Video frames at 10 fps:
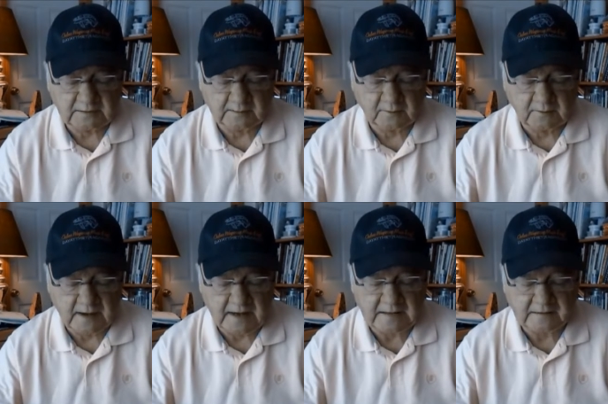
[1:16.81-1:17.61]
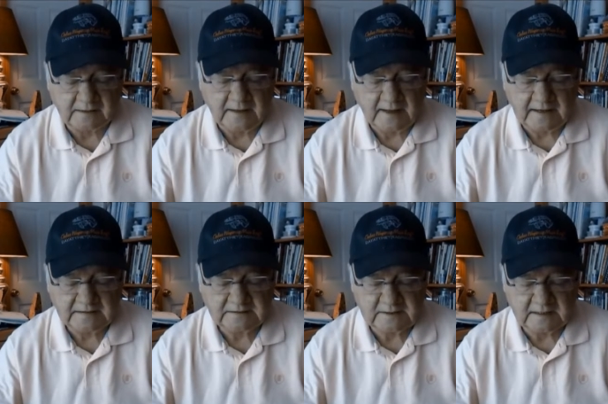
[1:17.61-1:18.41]
Number 8,
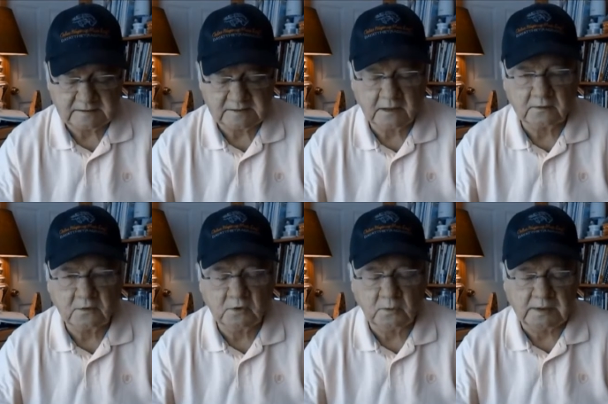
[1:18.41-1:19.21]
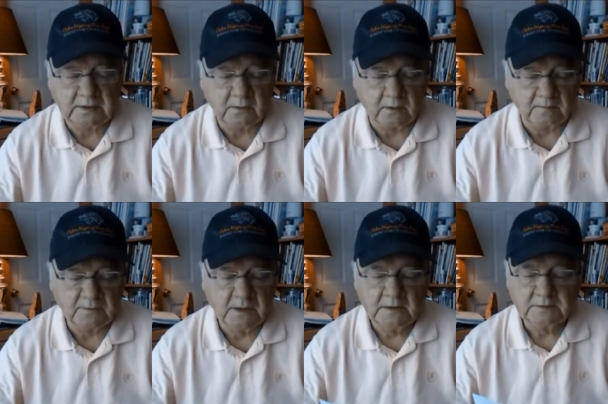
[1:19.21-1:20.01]
SS Kuinor.
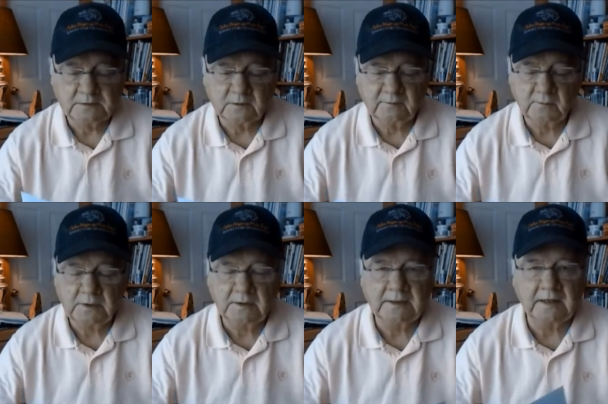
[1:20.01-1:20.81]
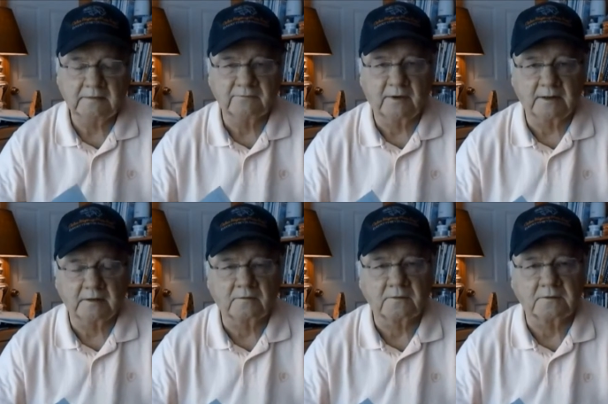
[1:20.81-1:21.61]
So from Wheeling on Friday
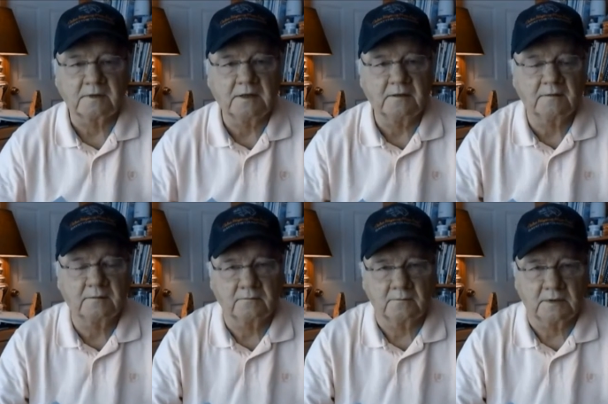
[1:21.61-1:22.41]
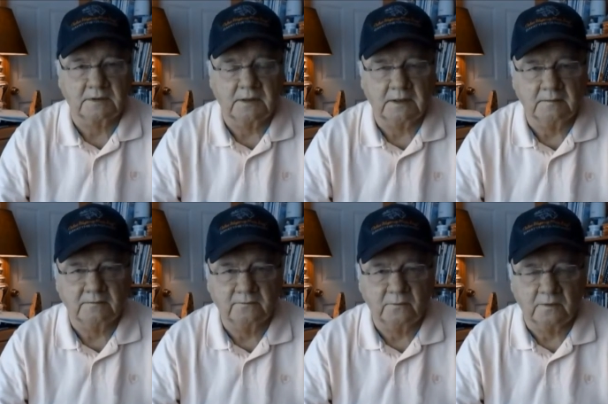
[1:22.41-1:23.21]
the 13th, Rick Needham
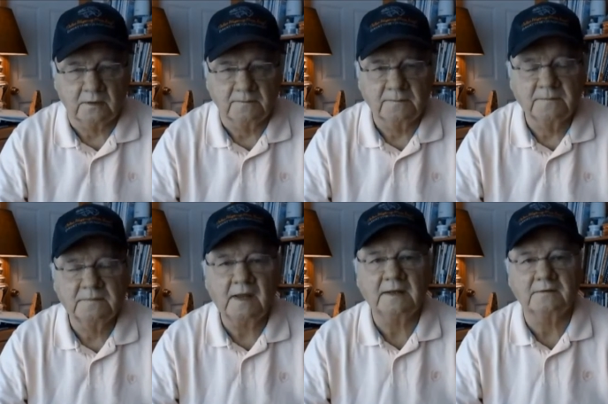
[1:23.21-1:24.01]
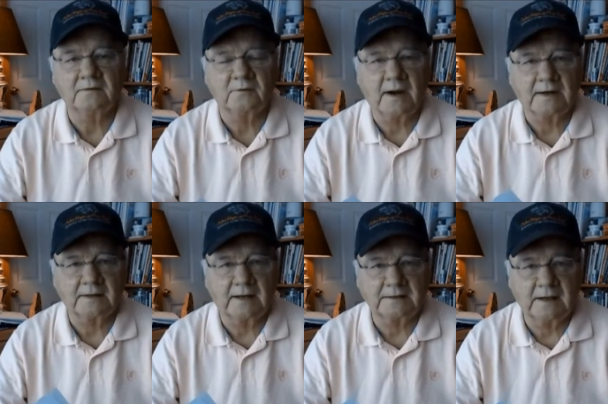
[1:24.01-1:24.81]
for day
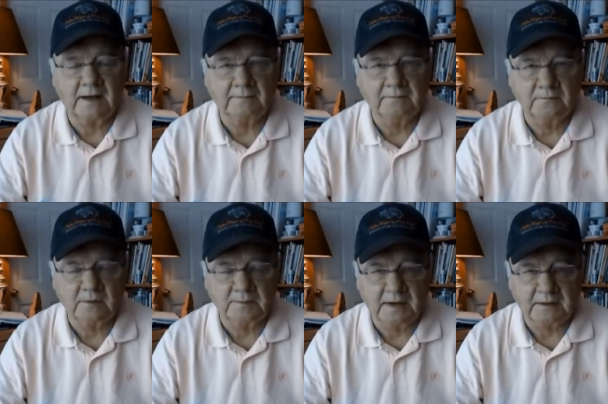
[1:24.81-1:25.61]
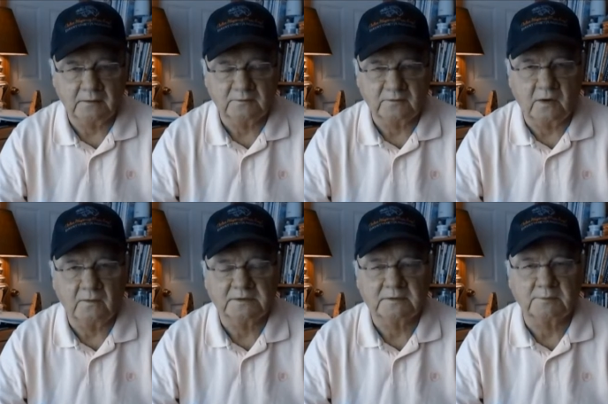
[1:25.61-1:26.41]
at reminding you as
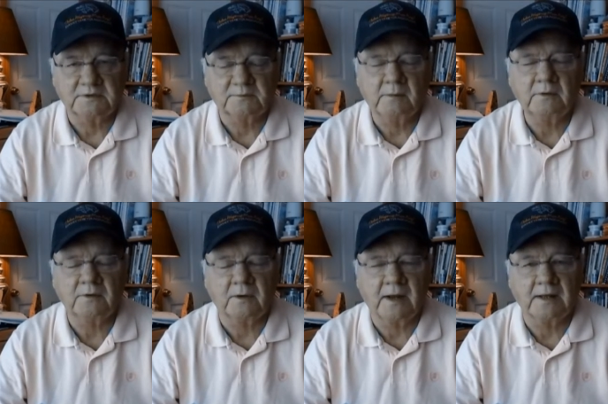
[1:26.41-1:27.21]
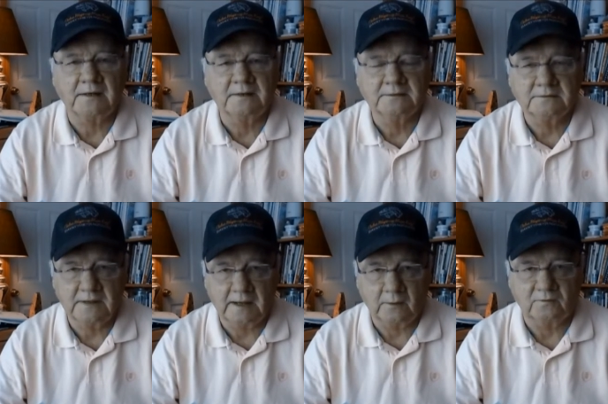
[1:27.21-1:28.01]
always to please bet with your head,
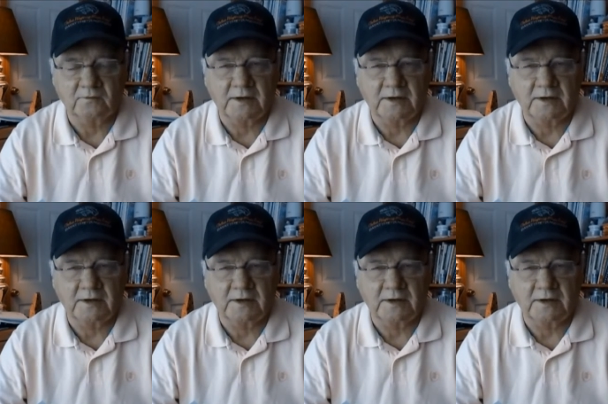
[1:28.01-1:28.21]
not over.